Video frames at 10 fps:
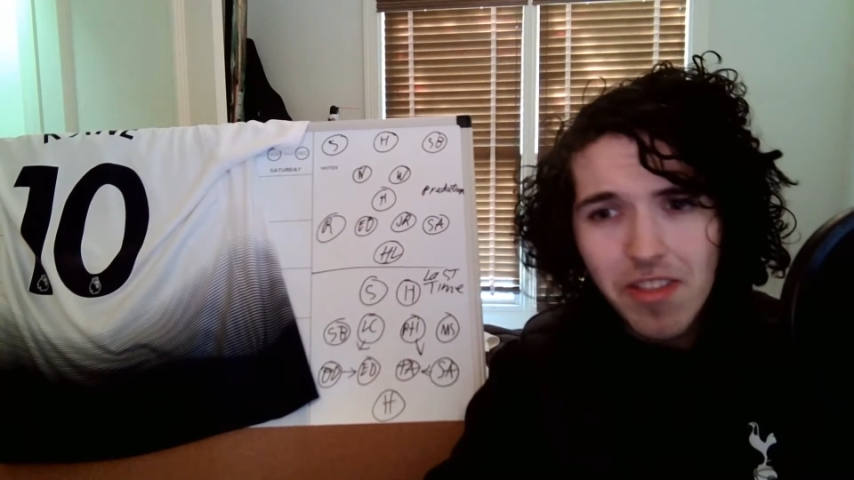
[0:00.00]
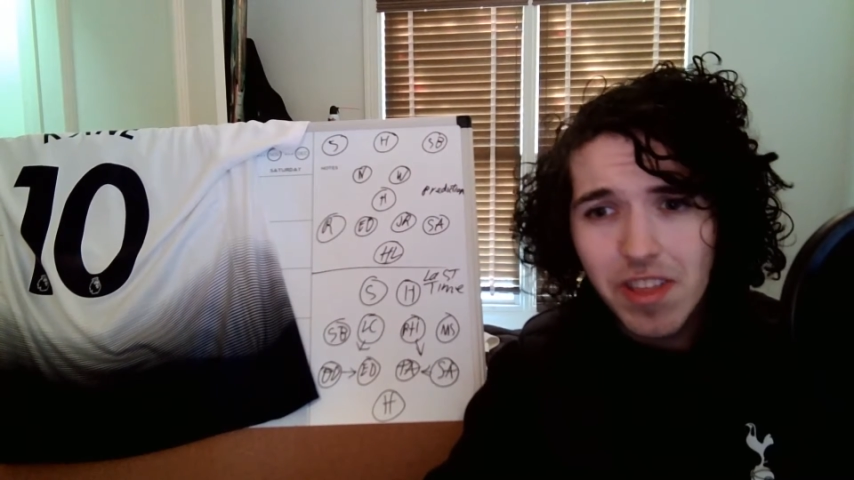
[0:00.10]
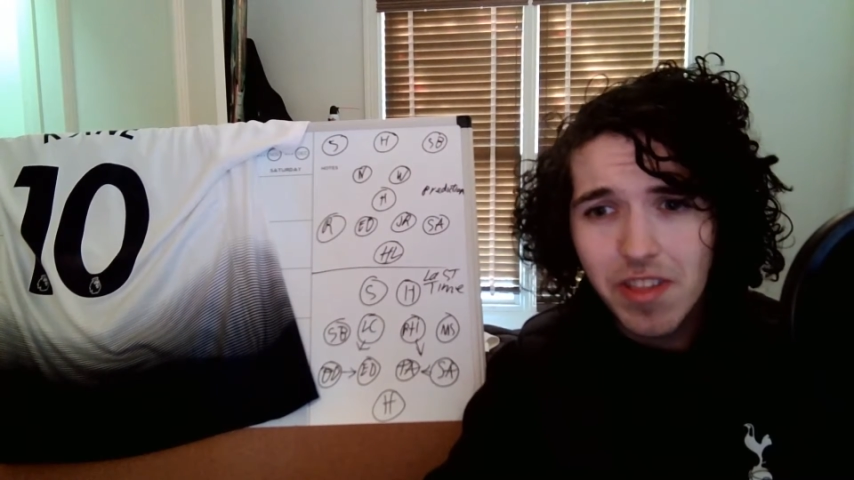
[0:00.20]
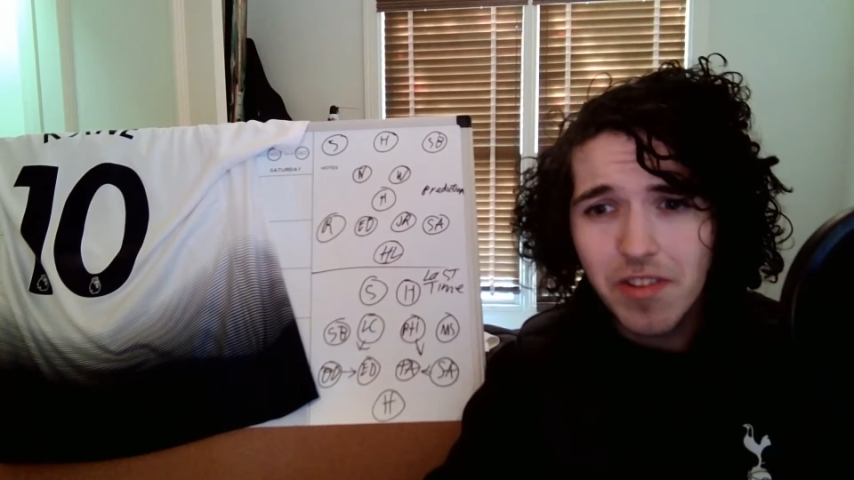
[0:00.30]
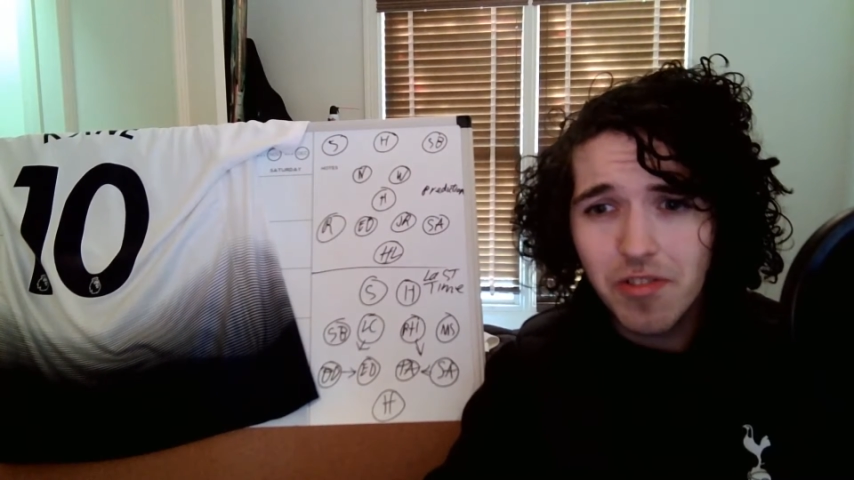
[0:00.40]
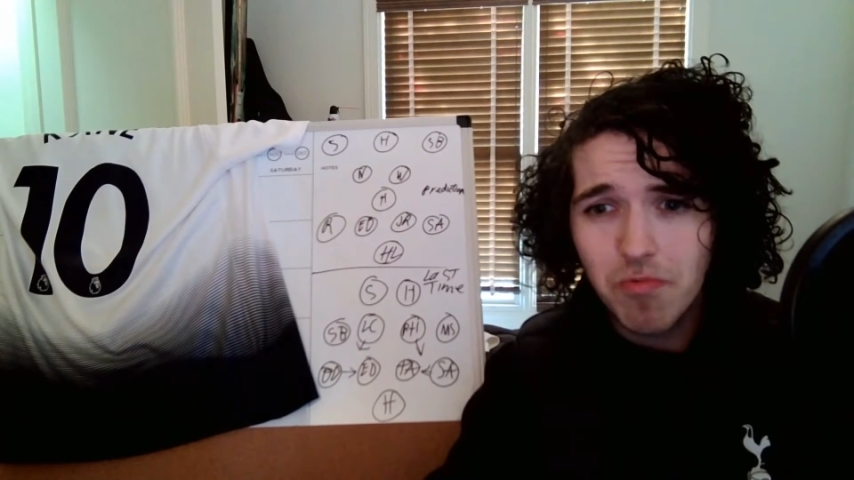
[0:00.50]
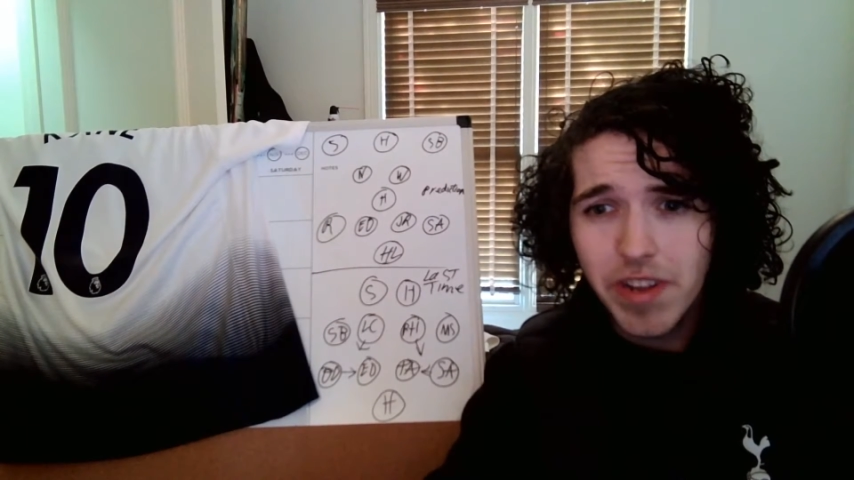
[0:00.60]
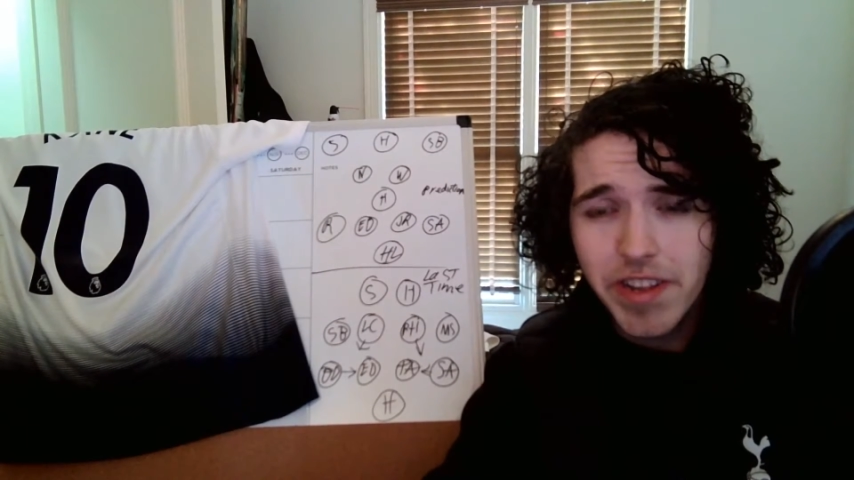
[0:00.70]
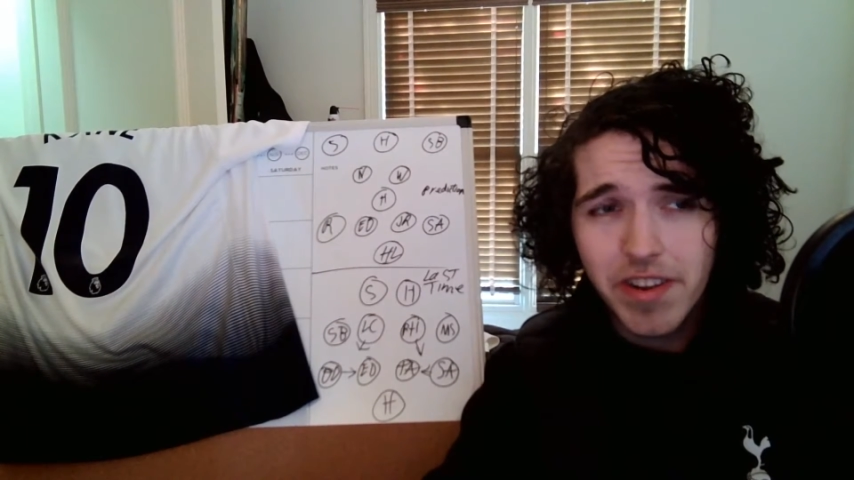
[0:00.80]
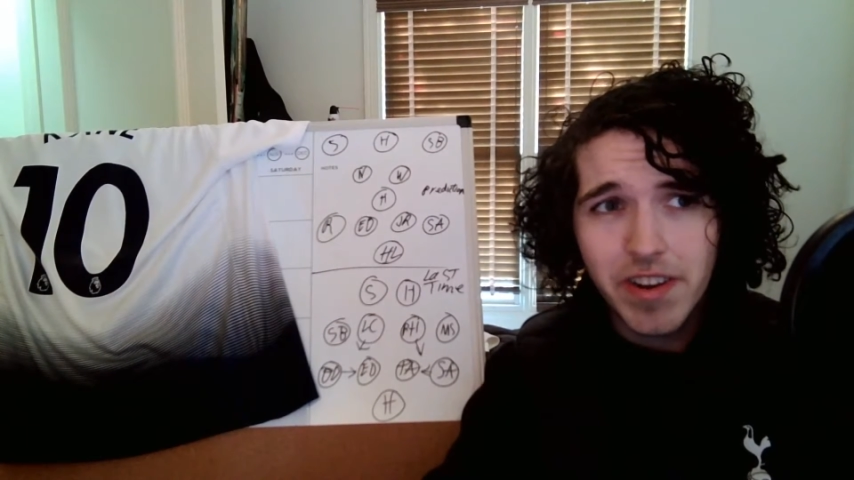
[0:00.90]
think there's a
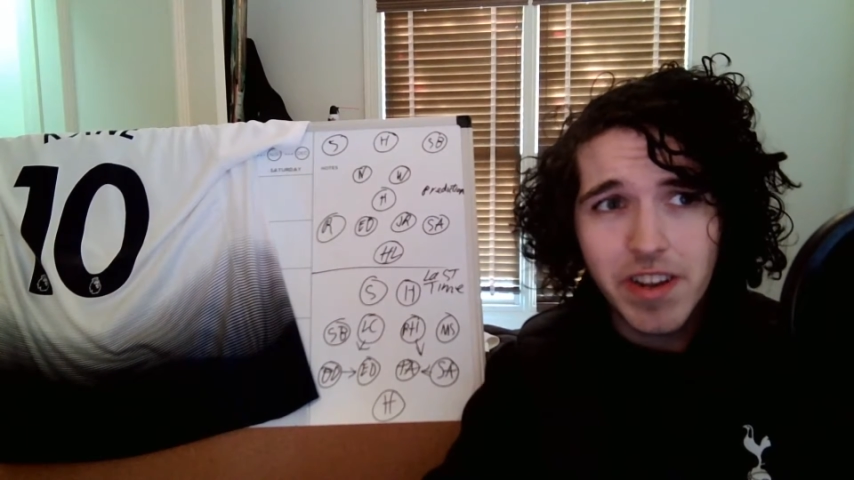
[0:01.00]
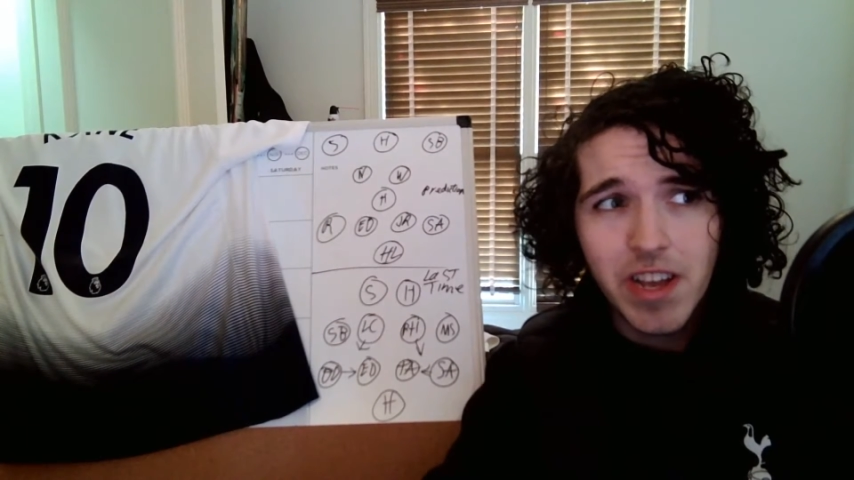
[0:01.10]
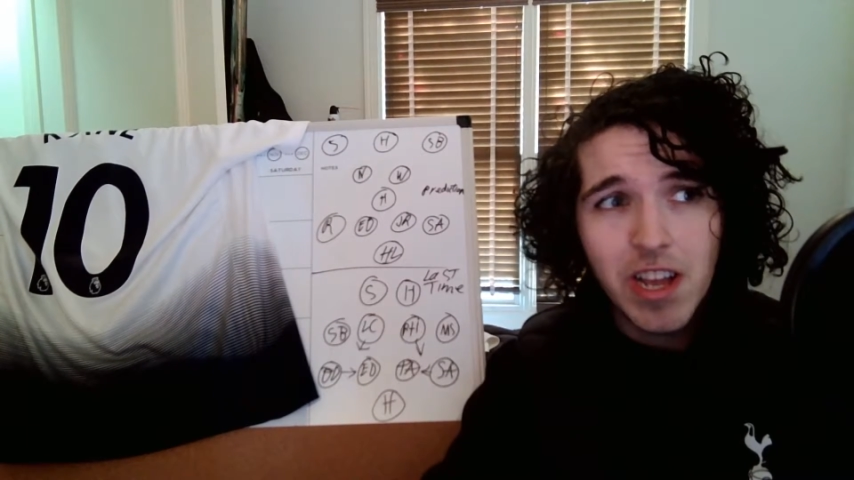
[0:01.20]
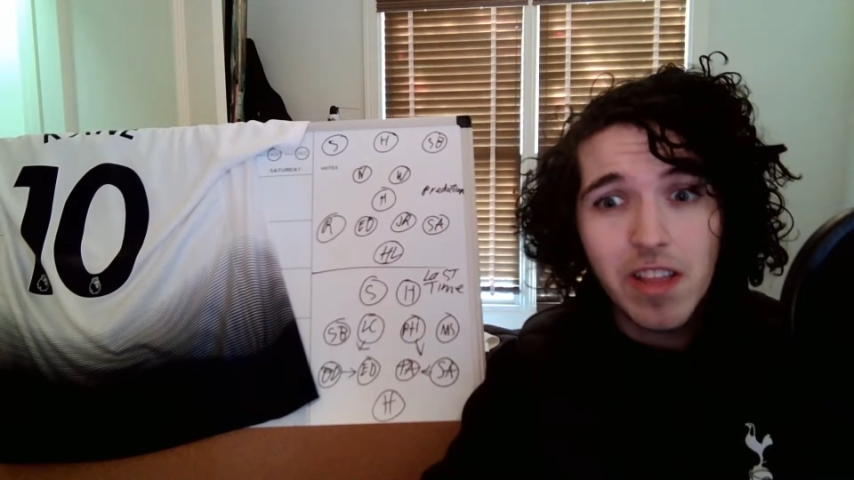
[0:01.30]
reason